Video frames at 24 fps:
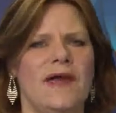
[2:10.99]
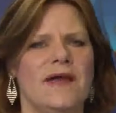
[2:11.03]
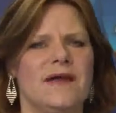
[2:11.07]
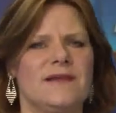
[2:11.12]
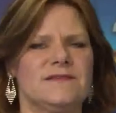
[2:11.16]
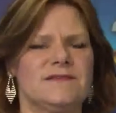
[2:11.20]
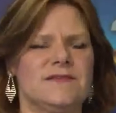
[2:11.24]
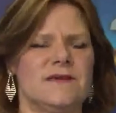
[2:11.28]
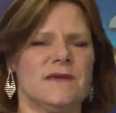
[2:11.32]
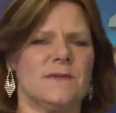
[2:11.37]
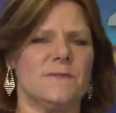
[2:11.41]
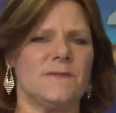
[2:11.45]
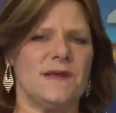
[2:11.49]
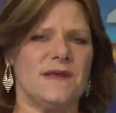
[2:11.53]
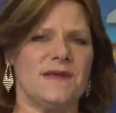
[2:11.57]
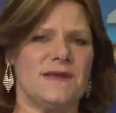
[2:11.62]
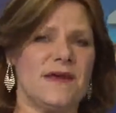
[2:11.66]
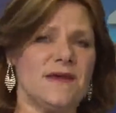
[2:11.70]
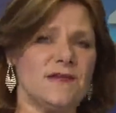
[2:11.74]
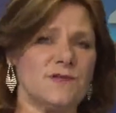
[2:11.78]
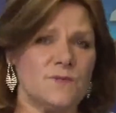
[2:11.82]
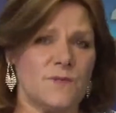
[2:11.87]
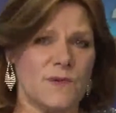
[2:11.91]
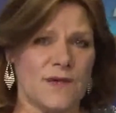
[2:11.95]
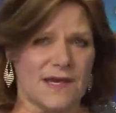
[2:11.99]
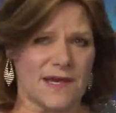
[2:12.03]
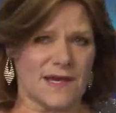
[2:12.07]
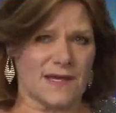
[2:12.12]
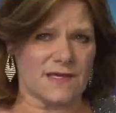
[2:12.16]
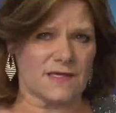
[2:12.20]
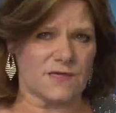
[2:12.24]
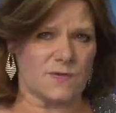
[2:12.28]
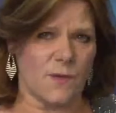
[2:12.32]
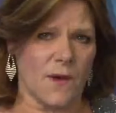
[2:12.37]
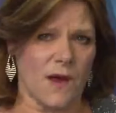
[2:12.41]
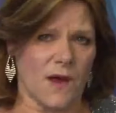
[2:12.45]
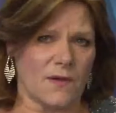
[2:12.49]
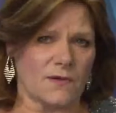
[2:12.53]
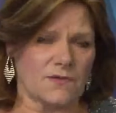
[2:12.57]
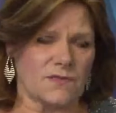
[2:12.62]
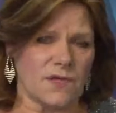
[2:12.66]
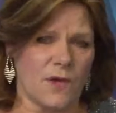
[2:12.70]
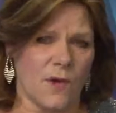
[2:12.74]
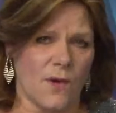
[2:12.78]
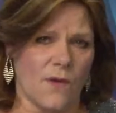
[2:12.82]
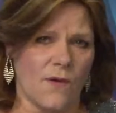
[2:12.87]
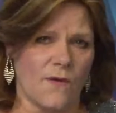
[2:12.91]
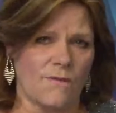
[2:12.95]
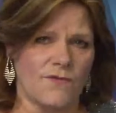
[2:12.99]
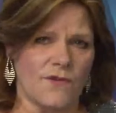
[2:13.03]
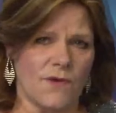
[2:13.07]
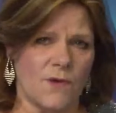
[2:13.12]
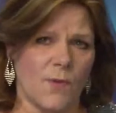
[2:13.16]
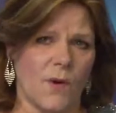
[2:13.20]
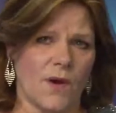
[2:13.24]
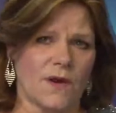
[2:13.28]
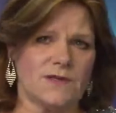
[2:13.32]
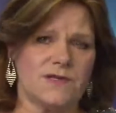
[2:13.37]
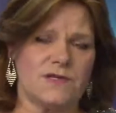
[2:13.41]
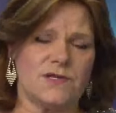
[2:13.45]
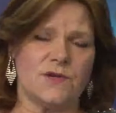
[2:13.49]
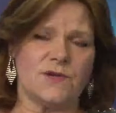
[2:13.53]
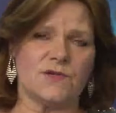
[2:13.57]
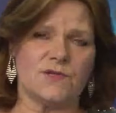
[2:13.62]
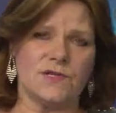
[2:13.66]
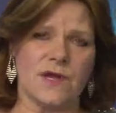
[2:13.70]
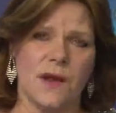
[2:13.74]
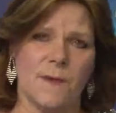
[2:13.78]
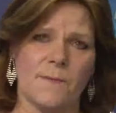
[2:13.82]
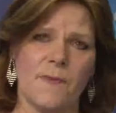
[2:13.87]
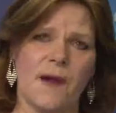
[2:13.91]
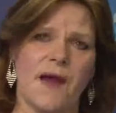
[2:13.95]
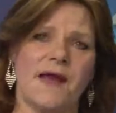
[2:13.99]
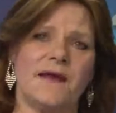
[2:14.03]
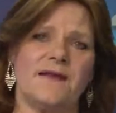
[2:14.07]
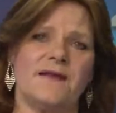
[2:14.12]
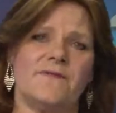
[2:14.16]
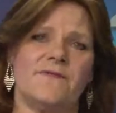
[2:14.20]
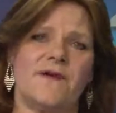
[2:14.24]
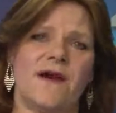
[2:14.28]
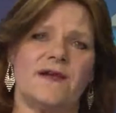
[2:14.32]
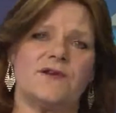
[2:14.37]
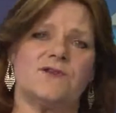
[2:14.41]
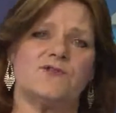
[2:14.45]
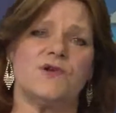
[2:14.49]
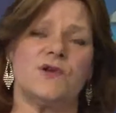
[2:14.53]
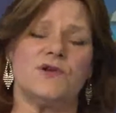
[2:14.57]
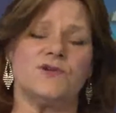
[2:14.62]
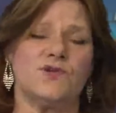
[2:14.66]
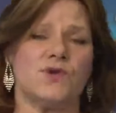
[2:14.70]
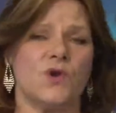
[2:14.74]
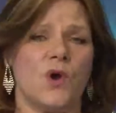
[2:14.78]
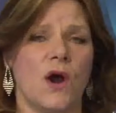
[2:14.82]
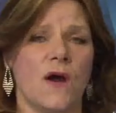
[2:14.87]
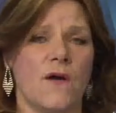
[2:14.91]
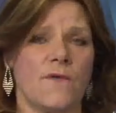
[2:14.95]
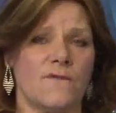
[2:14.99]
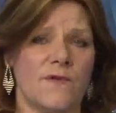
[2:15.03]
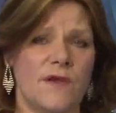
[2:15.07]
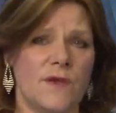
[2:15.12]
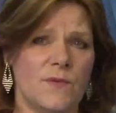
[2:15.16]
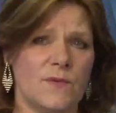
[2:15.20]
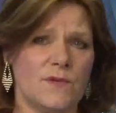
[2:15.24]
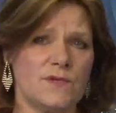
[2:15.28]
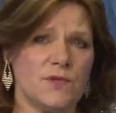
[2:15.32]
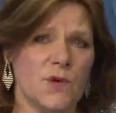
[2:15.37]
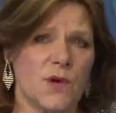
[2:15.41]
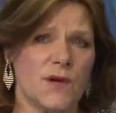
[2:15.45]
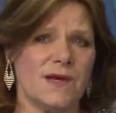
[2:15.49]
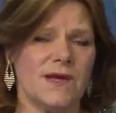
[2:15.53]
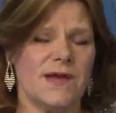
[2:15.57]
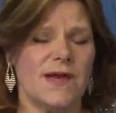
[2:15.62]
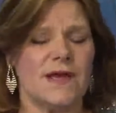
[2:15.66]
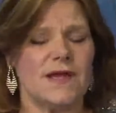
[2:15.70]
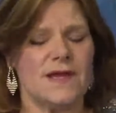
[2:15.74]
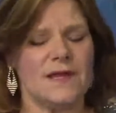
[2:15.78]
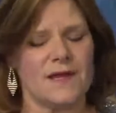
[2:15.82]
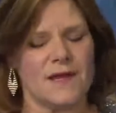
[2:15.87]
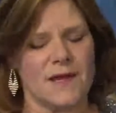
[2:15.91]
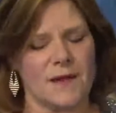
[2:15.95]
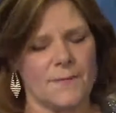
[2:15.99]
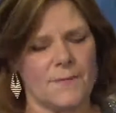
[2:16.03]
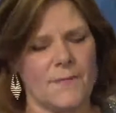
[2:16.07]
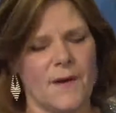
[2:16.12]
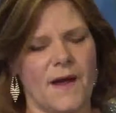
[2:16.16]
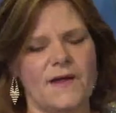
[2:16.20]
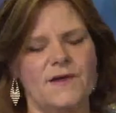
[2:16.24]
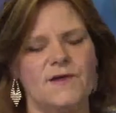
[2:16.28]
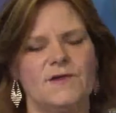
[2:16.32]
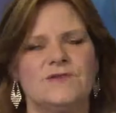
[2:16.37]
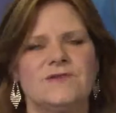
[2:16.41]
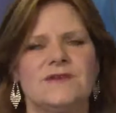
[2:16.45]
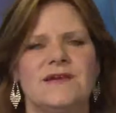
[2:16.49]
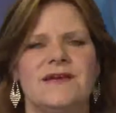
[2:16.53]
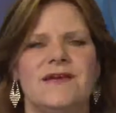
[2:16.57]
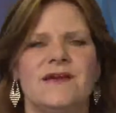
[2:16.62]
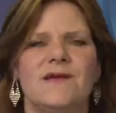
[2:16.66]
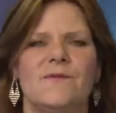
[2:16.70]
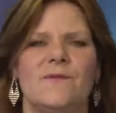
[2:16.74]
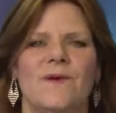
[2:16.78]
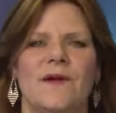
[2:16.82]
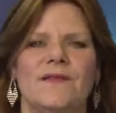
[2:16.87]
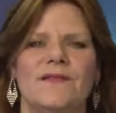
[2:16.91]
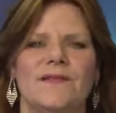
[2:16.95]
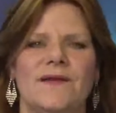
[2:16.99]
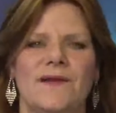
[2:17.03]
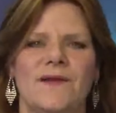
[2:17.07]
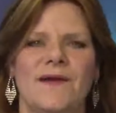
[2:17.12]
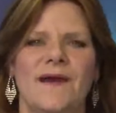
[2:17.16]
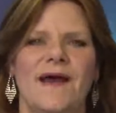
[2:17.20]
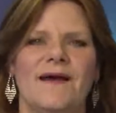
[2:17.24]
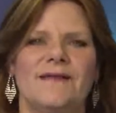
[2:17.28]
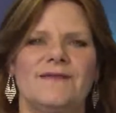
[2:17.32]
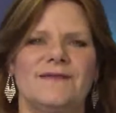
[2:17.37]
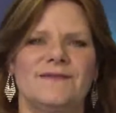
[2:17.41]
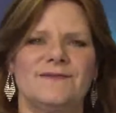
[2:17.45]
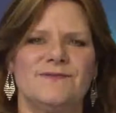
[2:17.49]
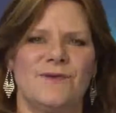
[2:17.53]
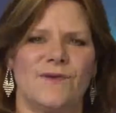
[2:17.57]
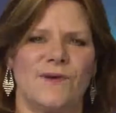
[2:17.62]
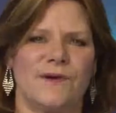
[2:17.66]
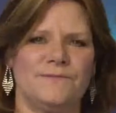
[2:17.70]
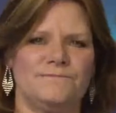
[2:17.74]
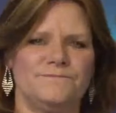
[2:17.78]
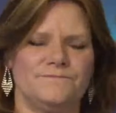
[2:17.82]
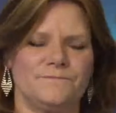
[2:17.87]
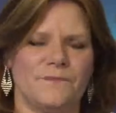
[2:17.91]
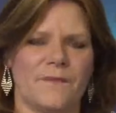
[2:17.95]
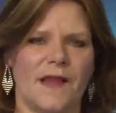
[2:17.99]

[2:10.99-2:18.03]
It's going to be next weekend as well, so if you want to stop by Nevada Treasure RV Resort, you can buy your ticket right there at the door.